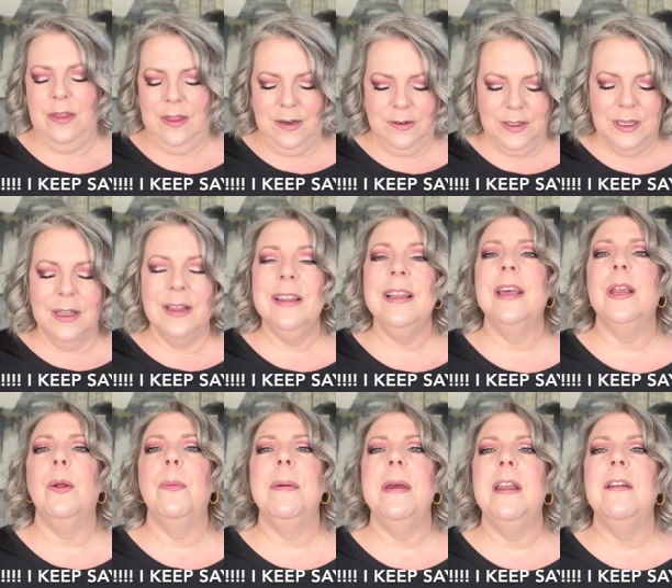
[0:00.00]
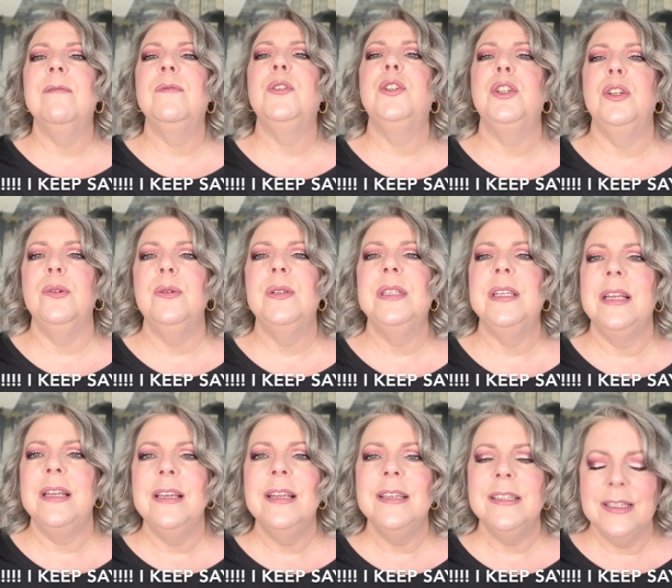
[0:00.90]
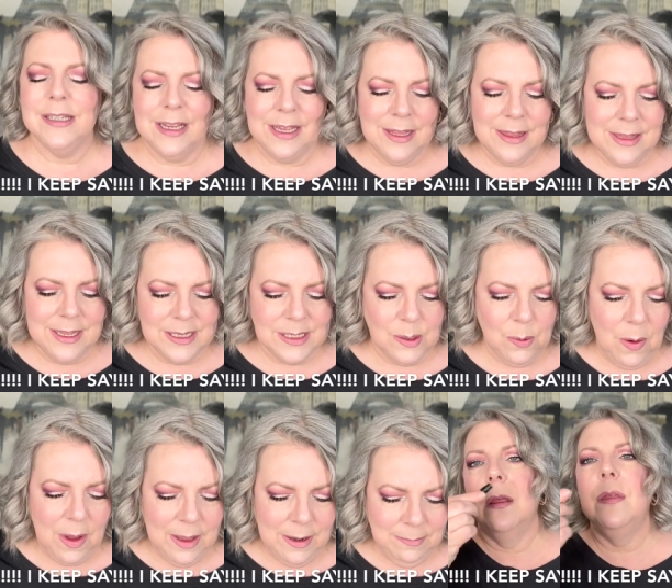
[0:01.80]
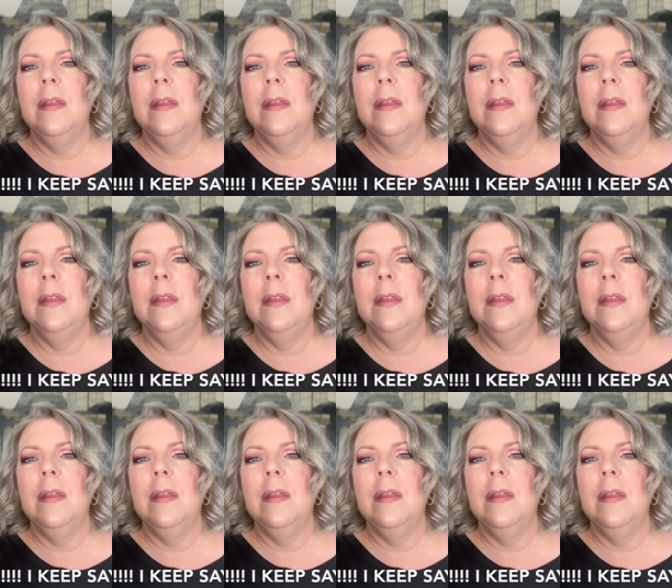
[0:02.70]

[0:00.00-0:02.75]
There's a little bit of juiciness in this one.